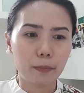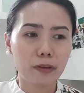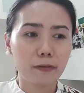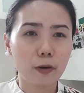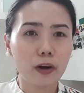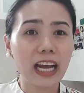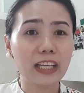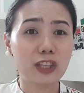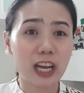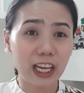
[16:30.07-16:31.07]
before I
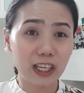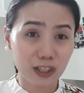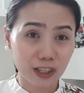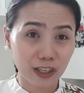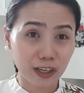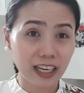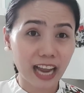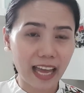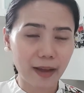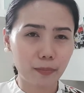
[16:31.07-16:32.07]
change her
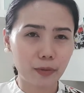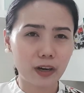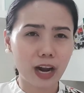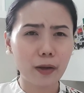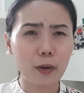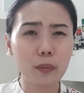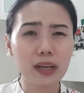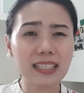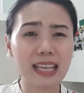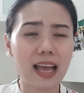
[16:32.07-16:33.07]
diaper, I always